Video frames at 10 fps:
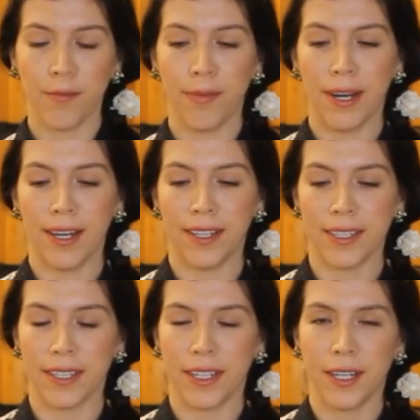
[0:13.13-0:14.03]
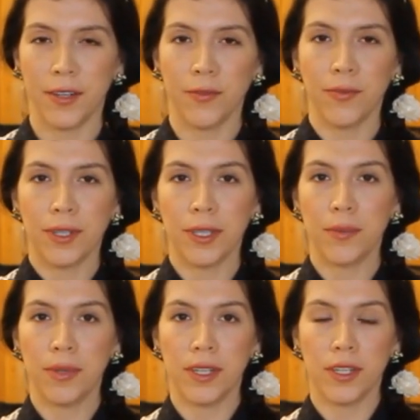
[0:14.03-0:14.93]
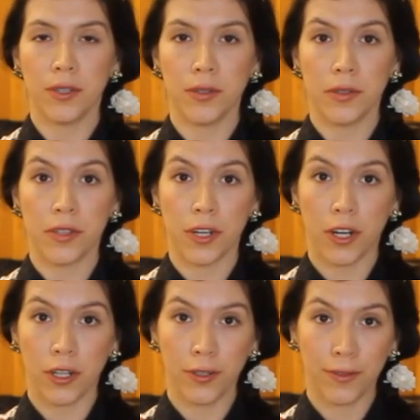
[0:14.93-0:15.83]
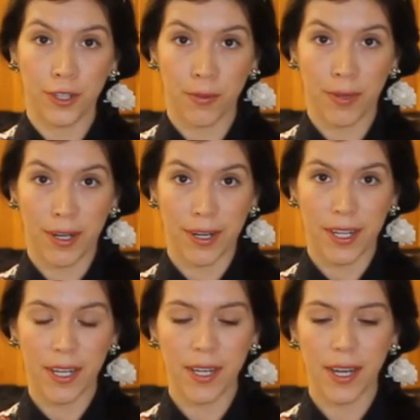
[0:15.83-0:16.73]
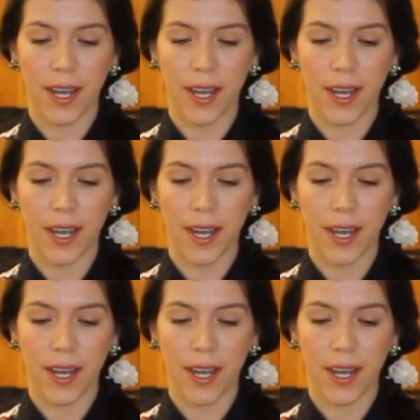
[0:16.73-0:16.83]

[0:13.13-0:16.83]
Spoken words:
but it can really be used all over your body.